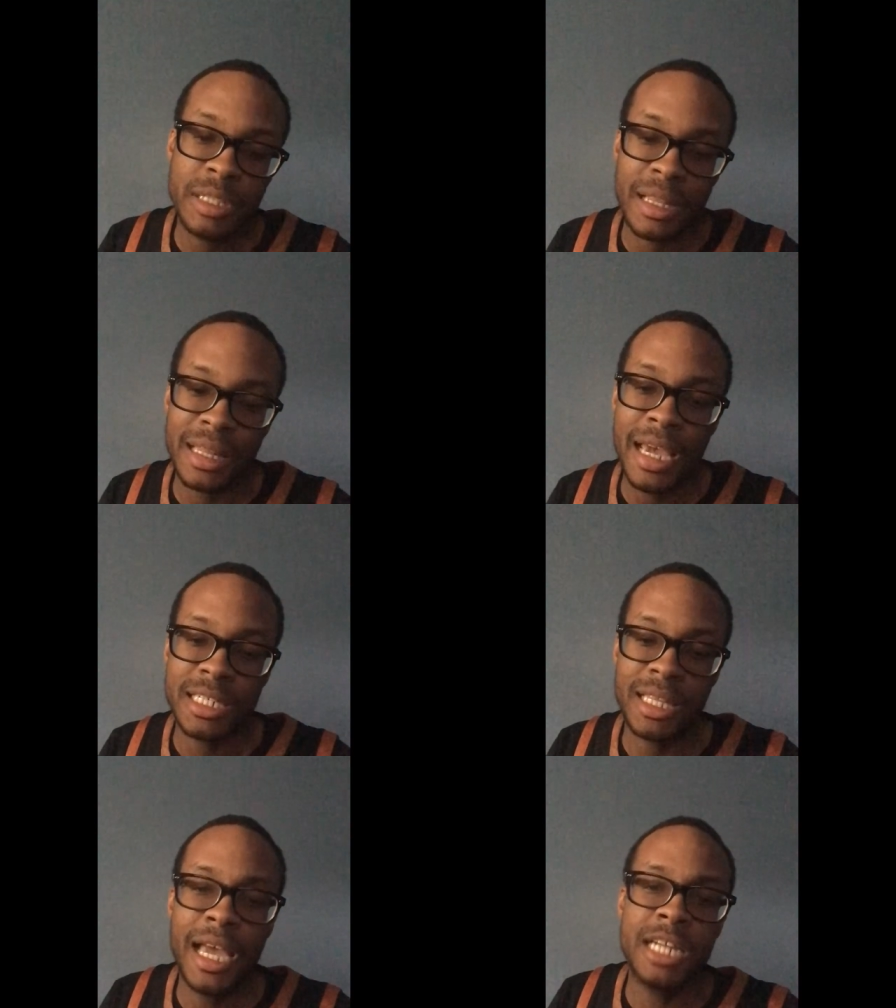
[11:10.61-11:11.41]
Like
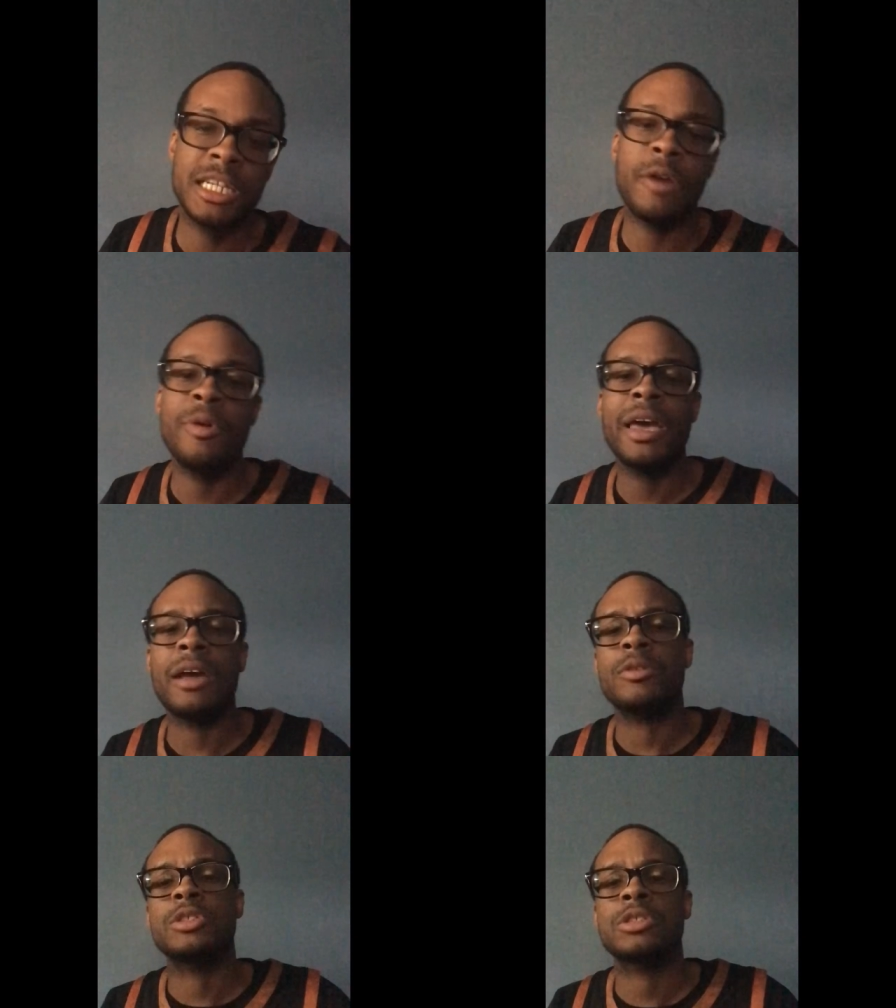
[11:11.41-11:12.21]
last year we
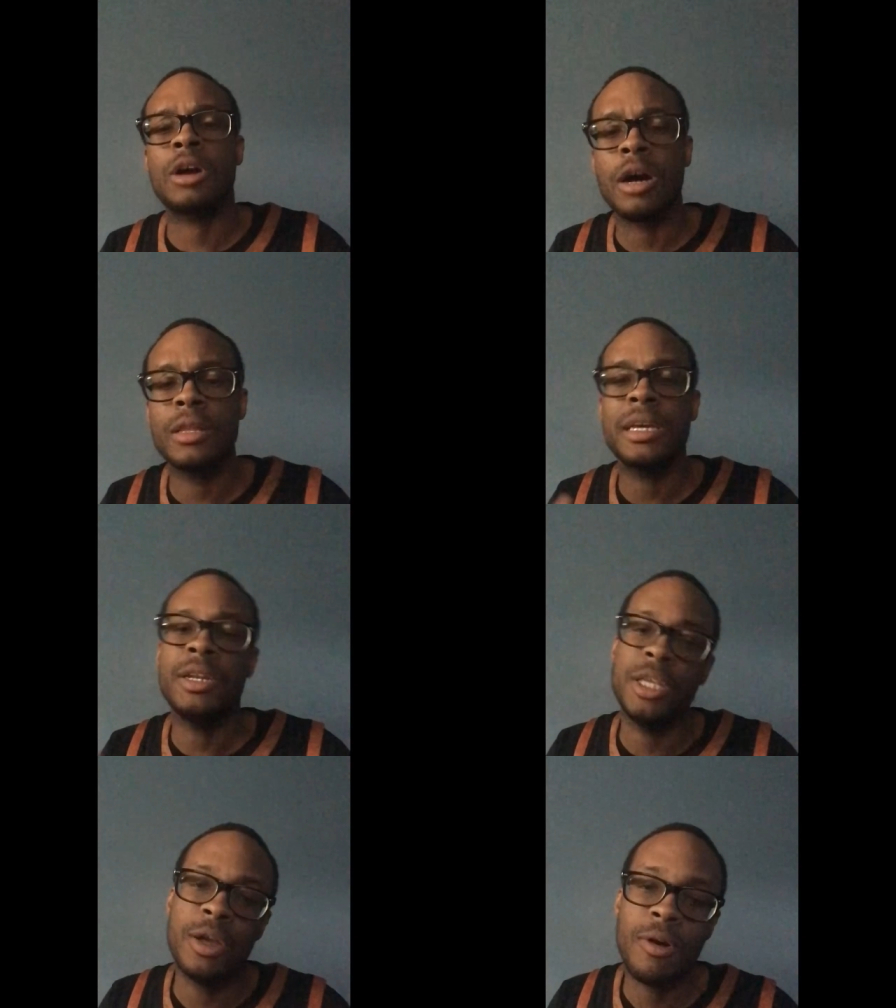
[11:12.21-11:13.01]
have Charlotte,
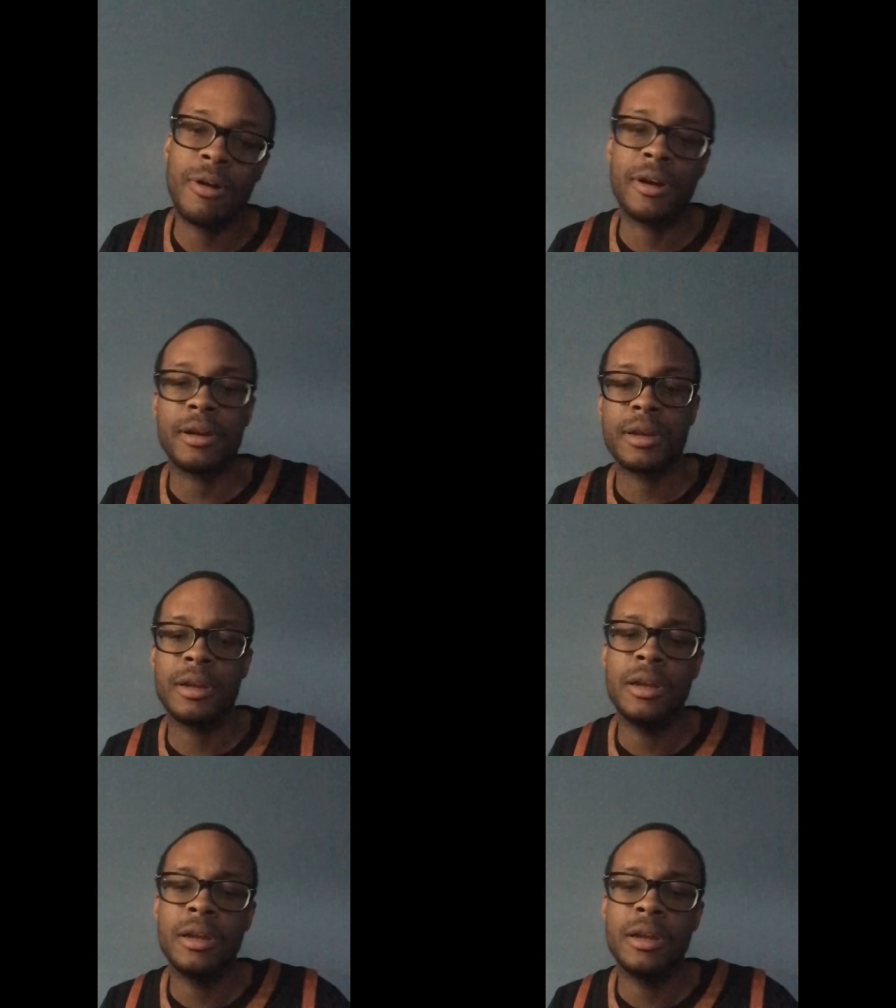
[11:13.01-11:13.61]
New York,